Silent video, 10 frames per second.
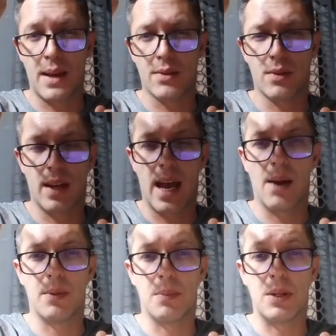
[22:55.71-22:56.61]
based on
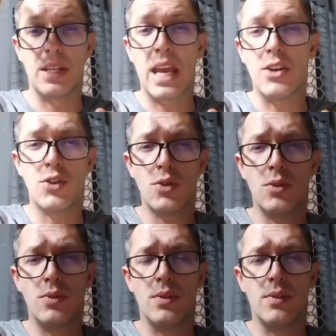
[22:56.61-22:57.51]
our
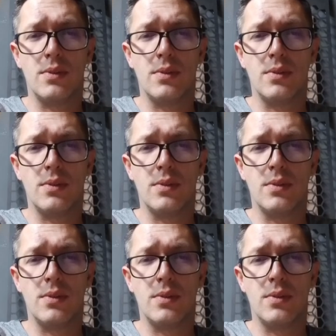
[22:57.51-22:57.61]
potential